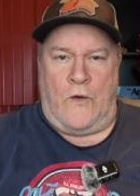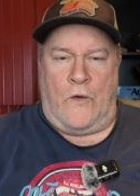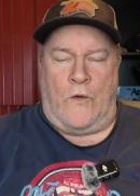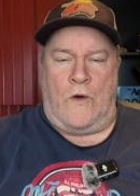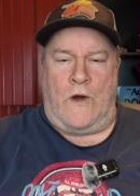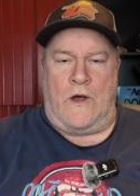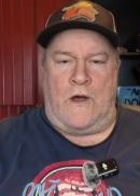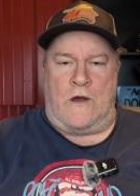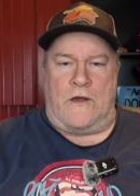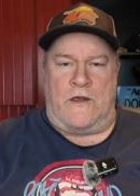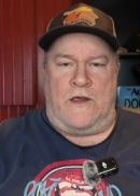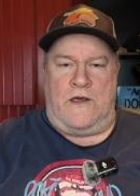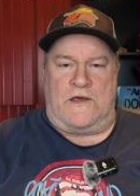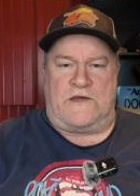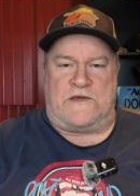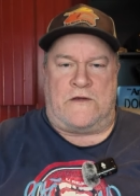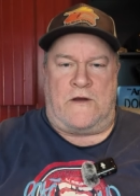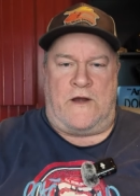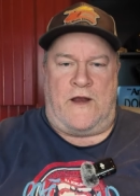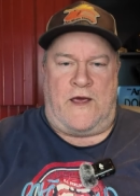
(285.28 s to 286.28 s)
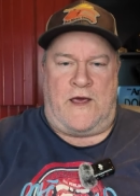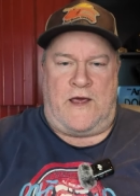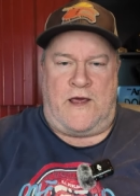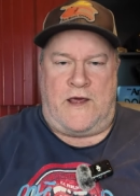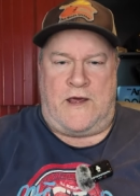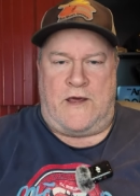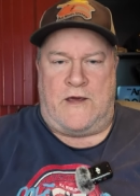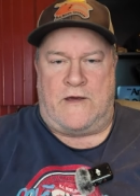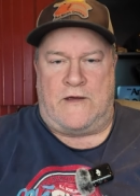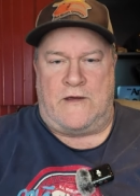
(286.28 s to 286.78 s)
Well,
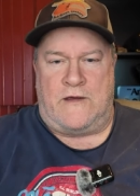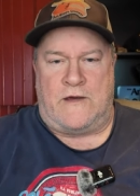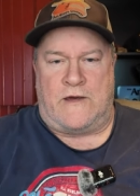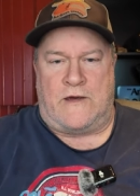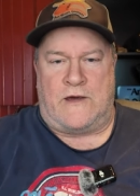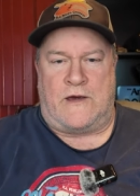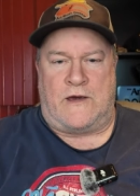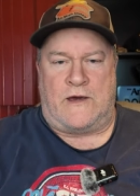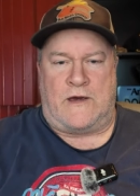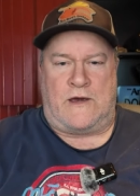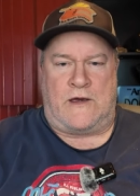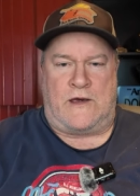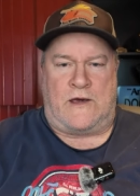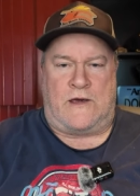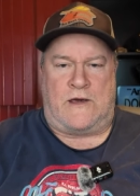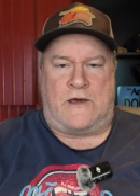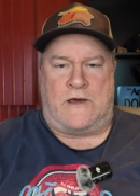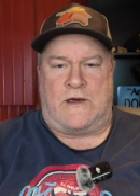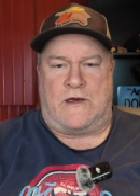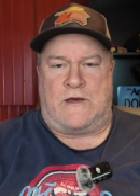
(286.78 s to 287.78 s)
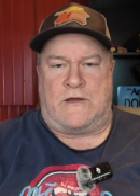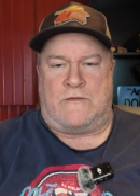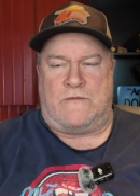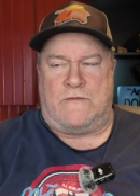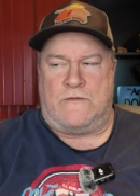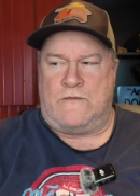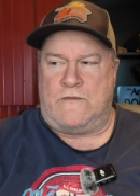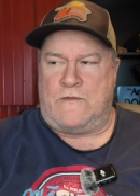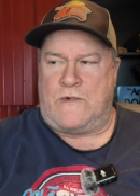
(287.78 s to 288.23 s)
yesterday uh,